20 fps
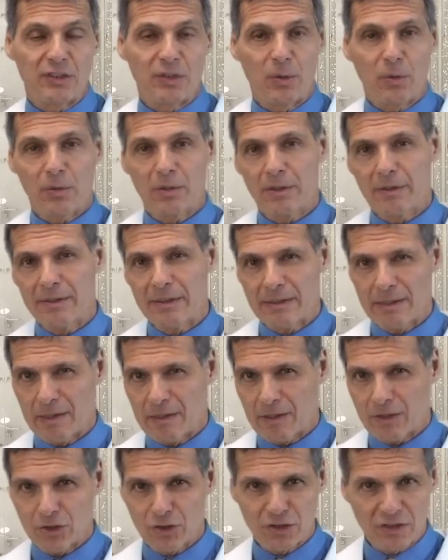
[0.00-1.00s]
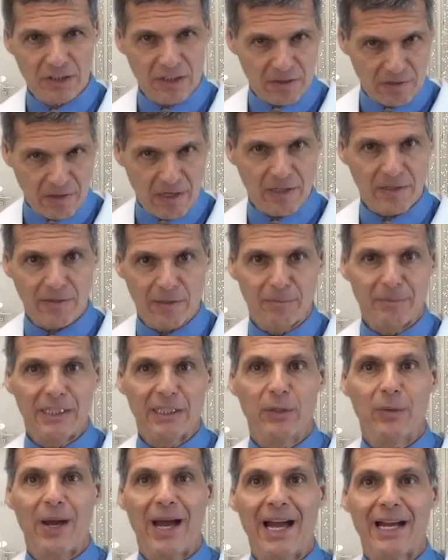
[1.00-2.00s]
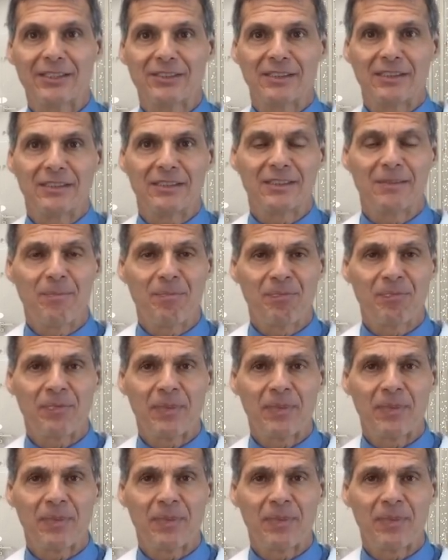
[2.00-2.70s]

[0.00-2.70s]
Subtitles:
So ornithine and arginine are other amino acids.